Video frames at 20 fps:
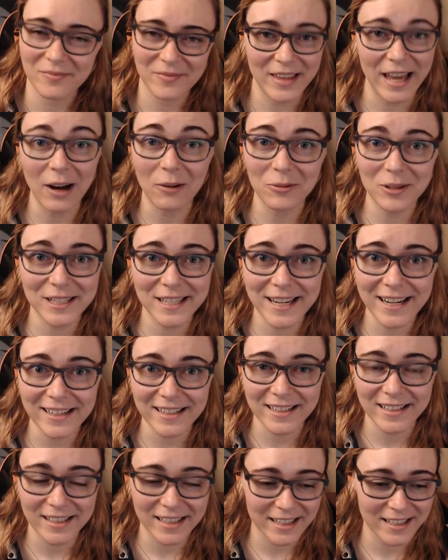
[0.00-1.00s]
that was
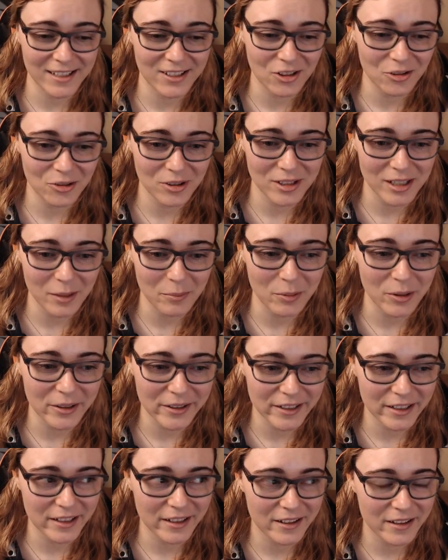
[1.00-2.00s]
it. As soon as I
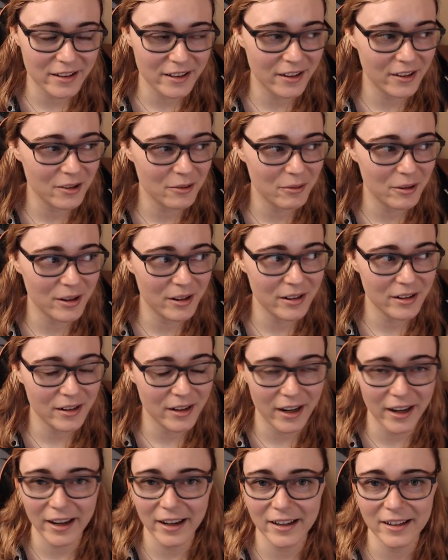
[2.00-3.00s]
plugged it into the other
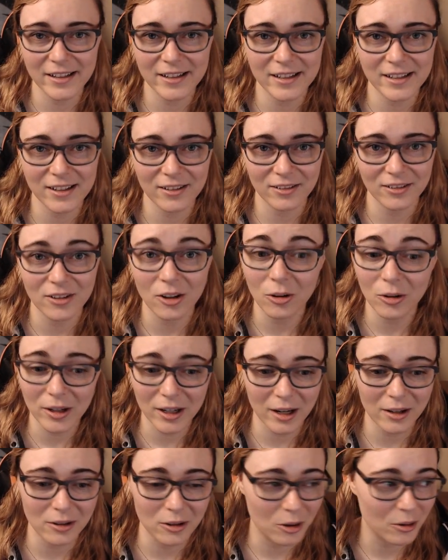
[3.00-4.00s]
one and
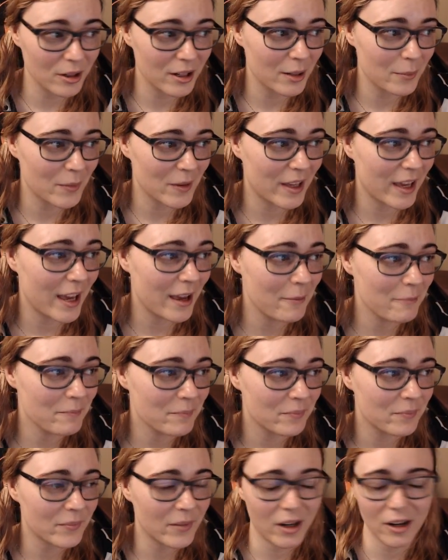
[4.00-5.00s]
loaded up the game,
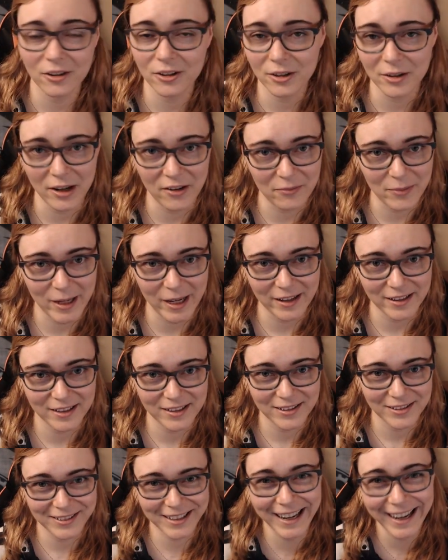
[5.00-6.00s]
100
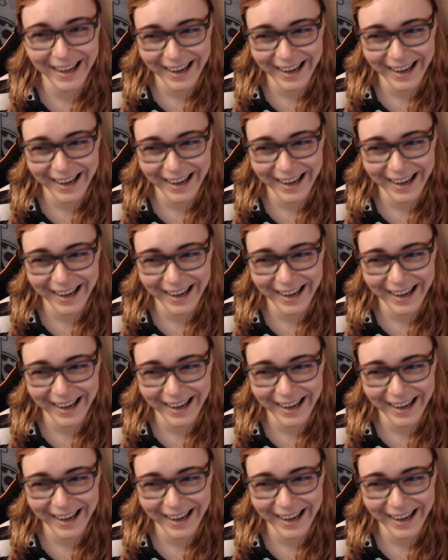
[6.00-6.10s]
FPS.